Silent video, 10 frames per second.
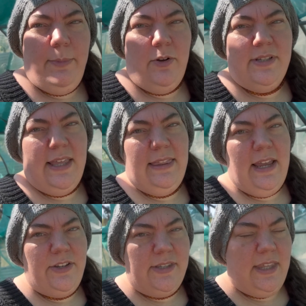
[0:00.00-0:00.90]
because then
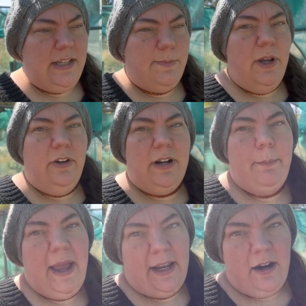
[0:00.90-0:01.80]
those things might not come
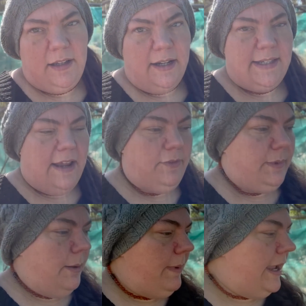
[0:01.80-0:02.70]
back, and I like to have them
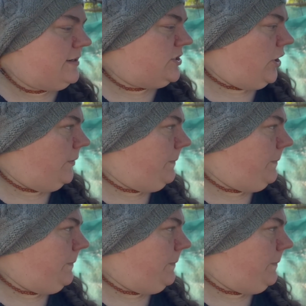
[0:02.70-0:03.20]
come back. So